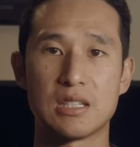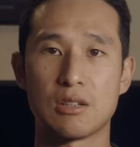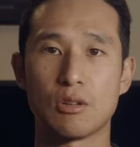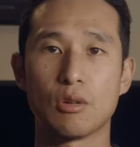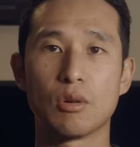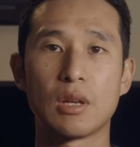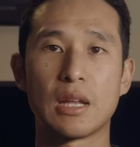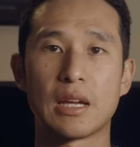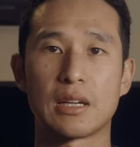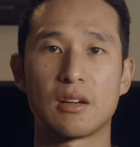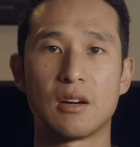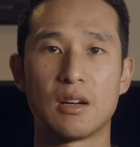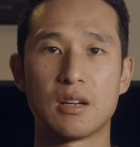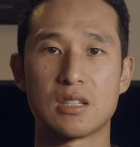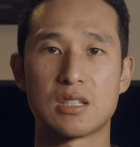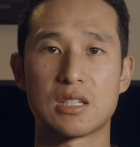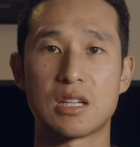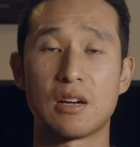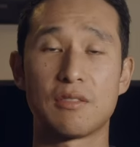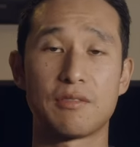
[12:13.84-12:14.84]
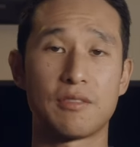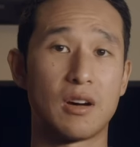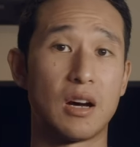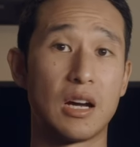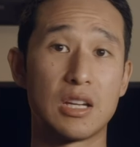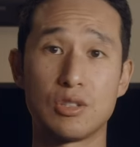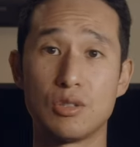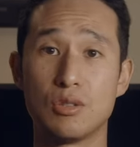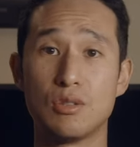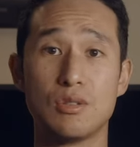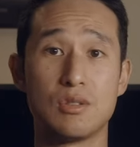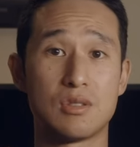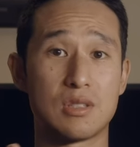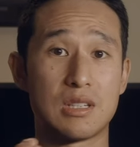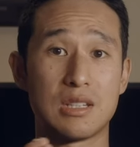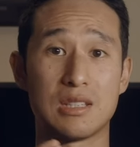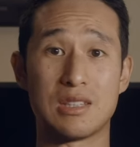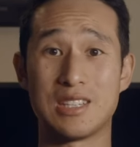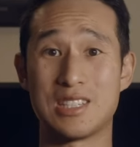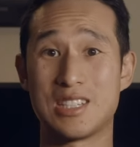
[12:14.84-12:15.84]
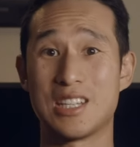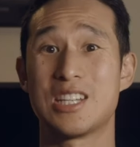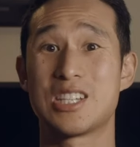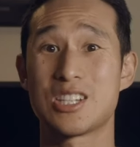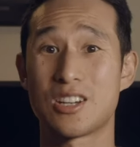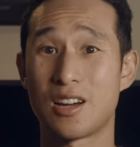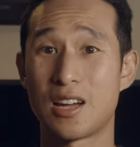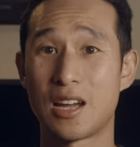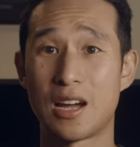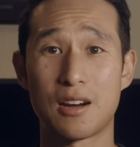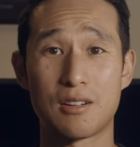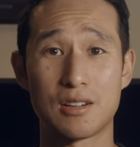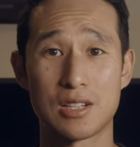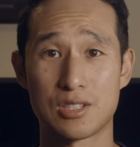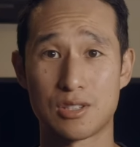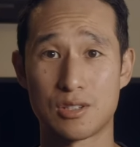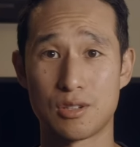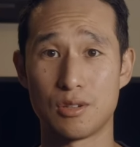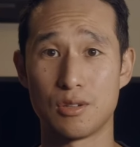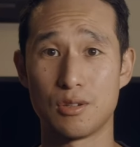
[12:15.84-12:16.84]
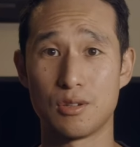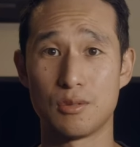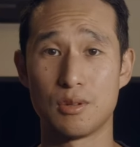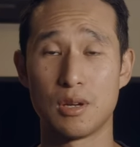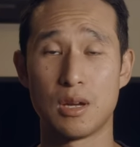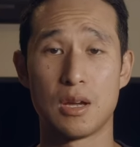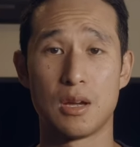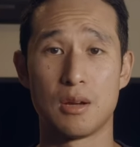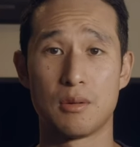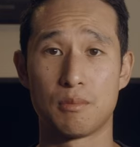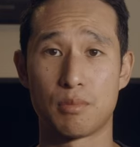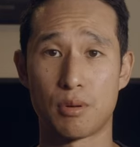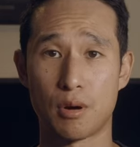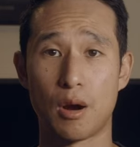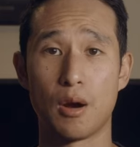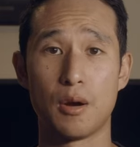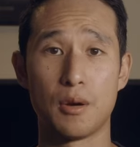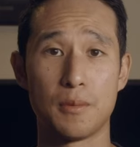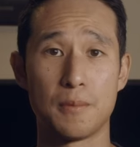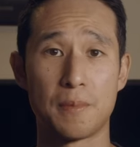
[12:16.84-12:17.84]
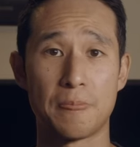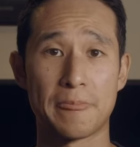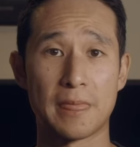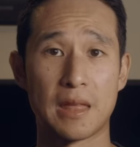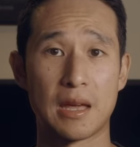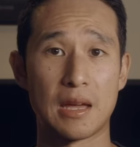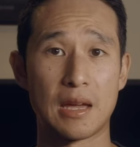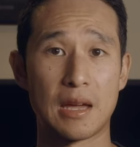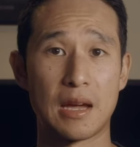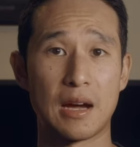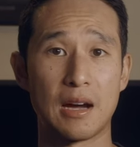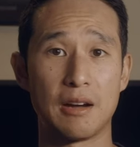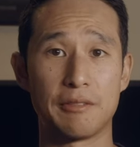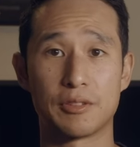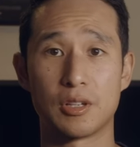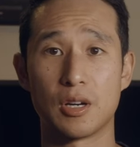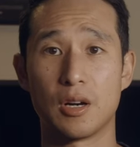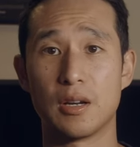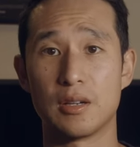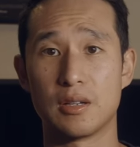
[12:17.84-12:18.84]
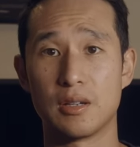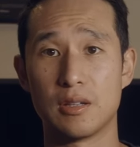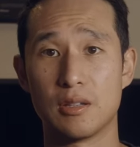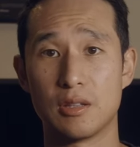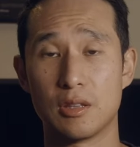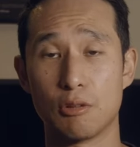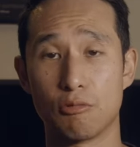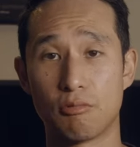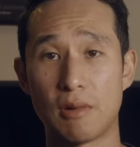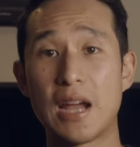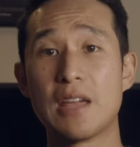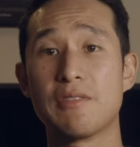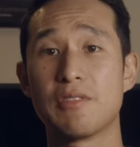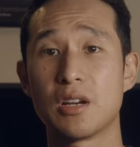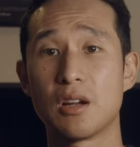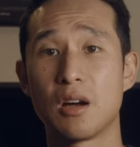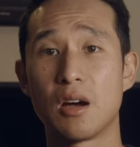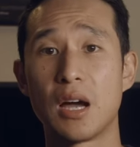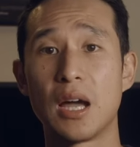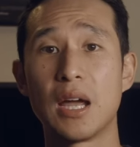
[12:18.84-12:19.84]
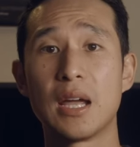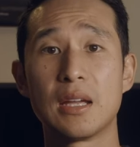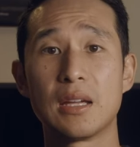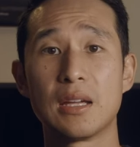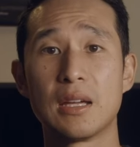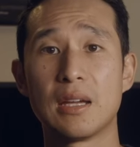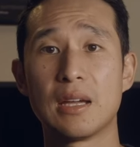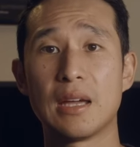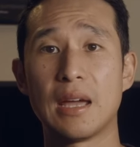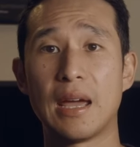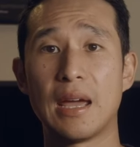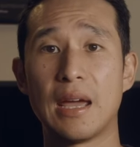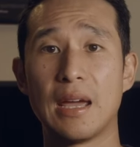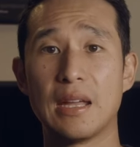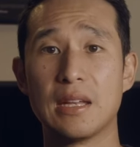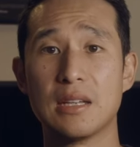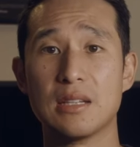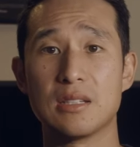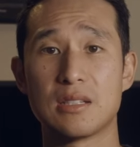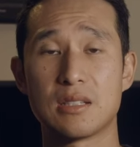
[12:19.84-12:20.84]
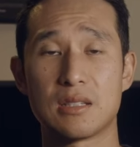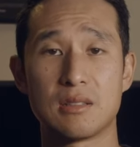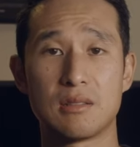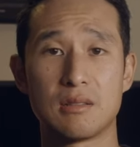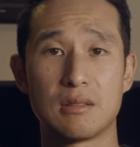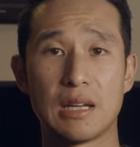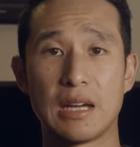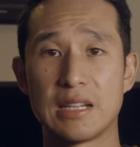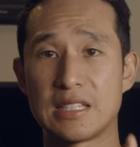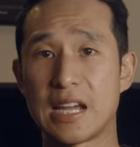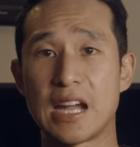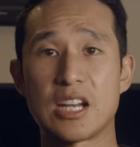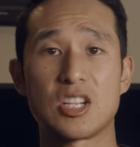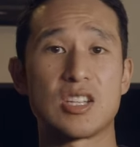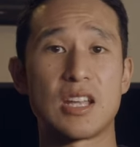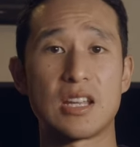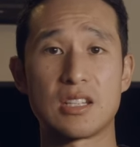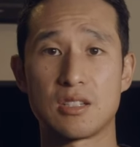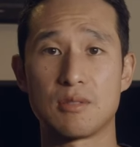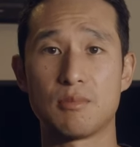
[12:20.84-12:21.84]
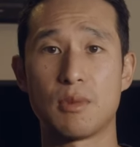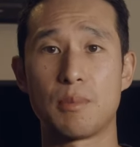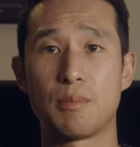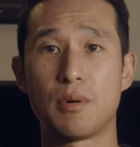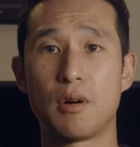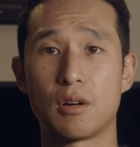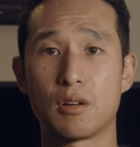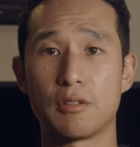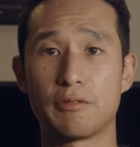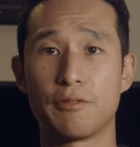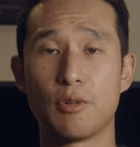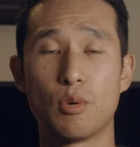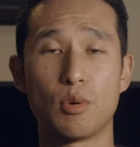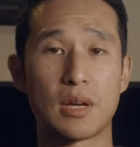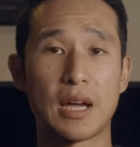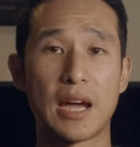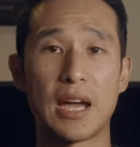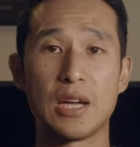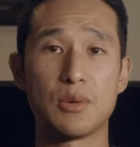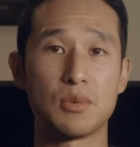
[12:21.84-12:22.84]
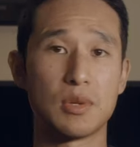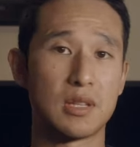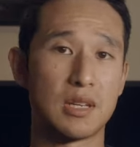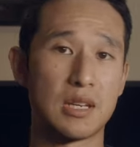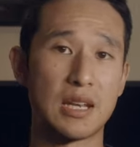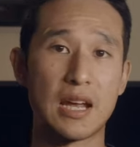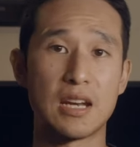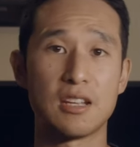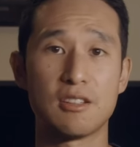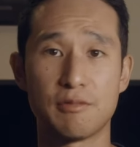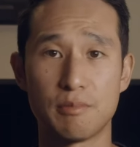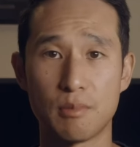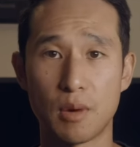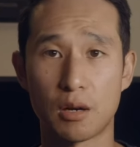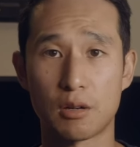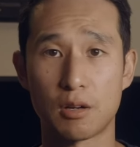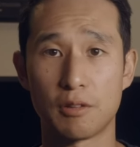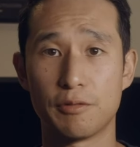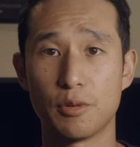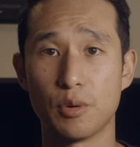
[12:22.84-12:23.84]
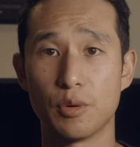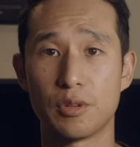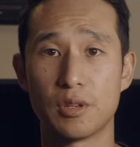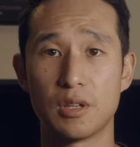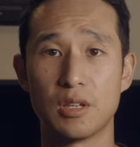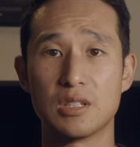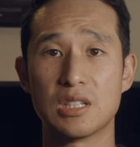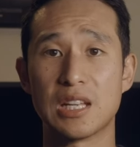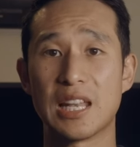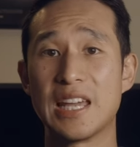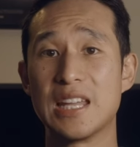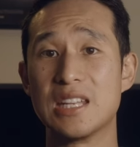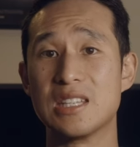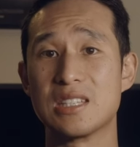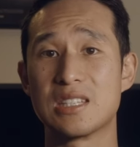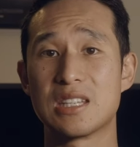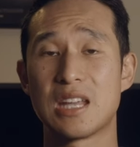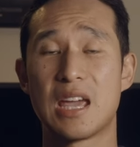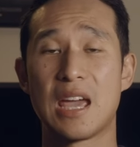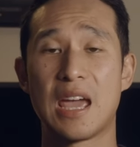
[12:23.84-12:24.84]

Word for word: and all that kind of stuff. I use the D J I R S two Pro. I've got the RavenEye, and attach that to my Pocket four K with a native micro four thirds lens,